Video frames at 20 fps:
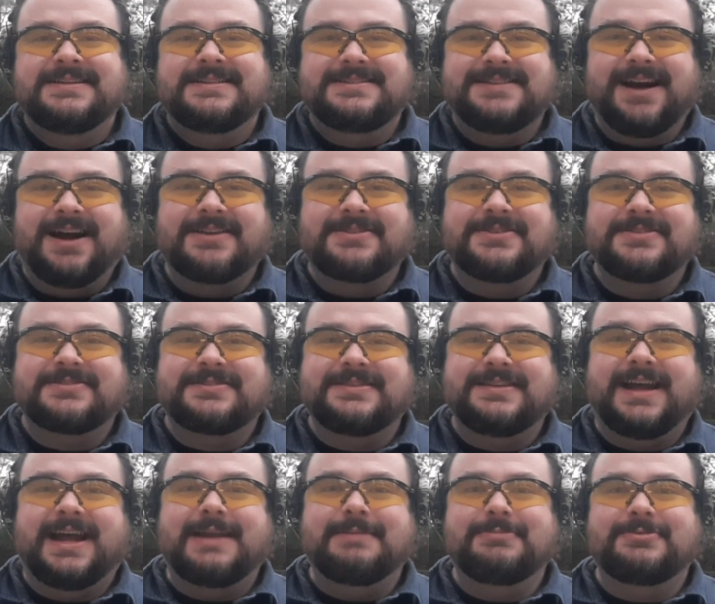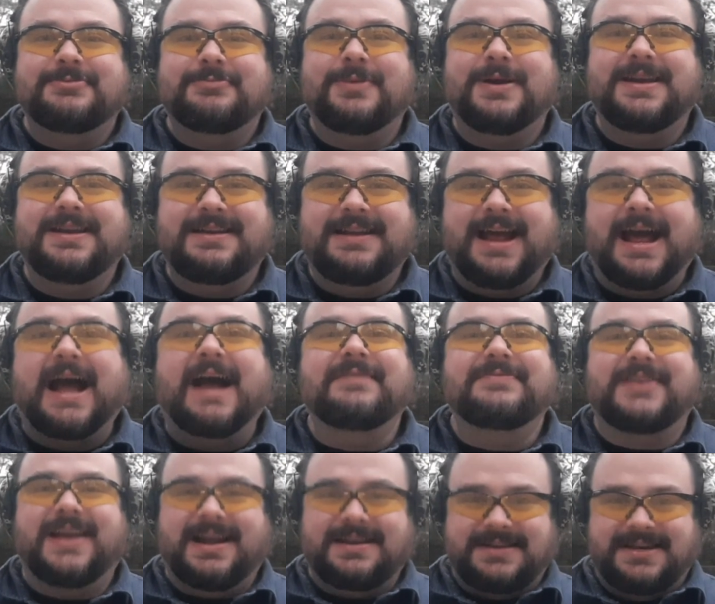It's not just a name, it's a way of
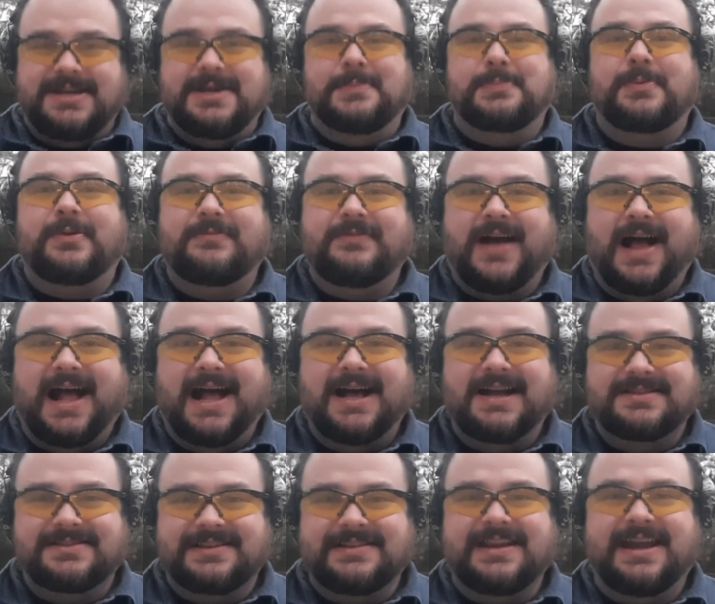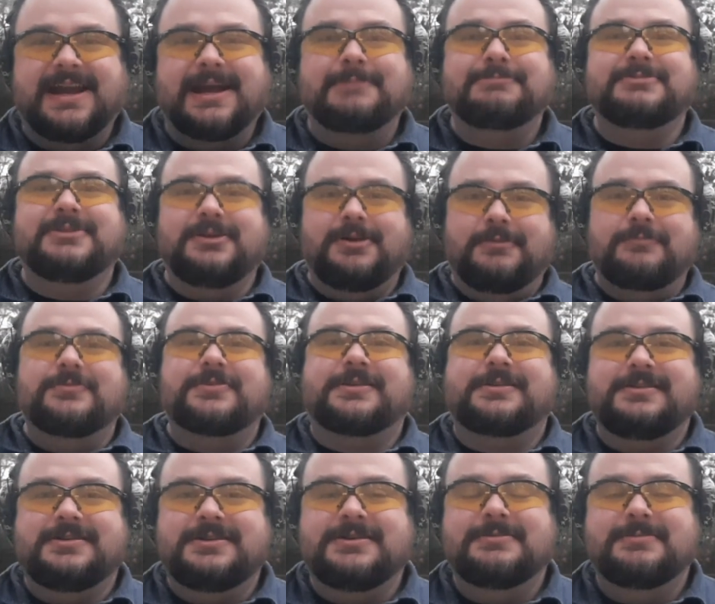life. You got to improvise, adapt, and
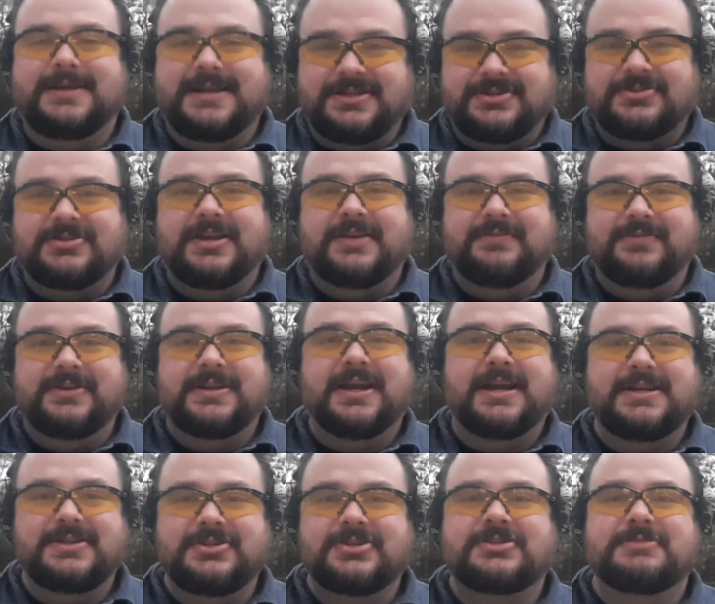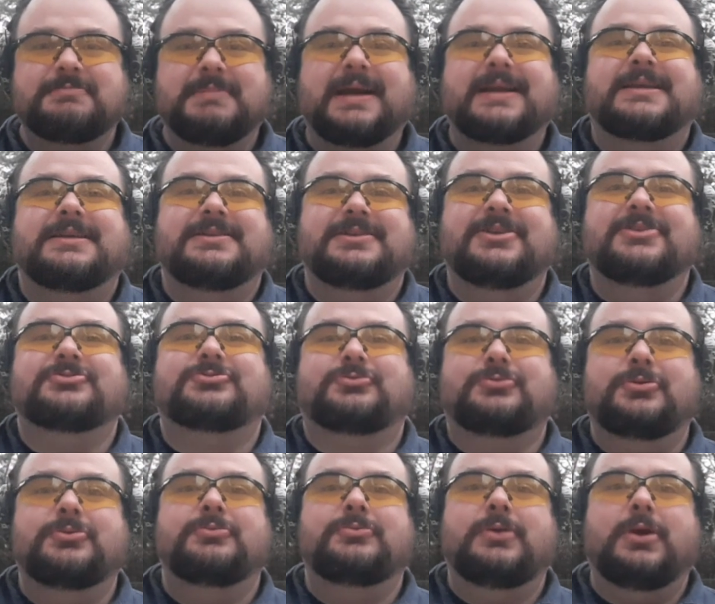overcome each and every day just to make it in this
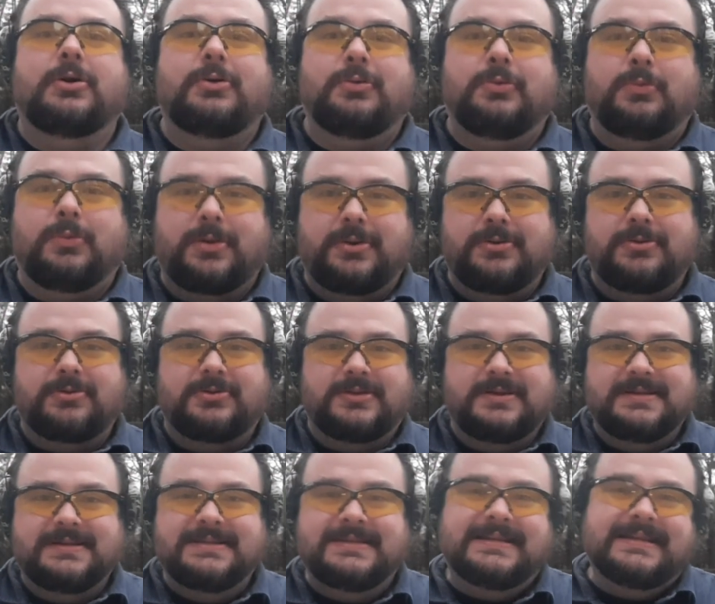cruel old world.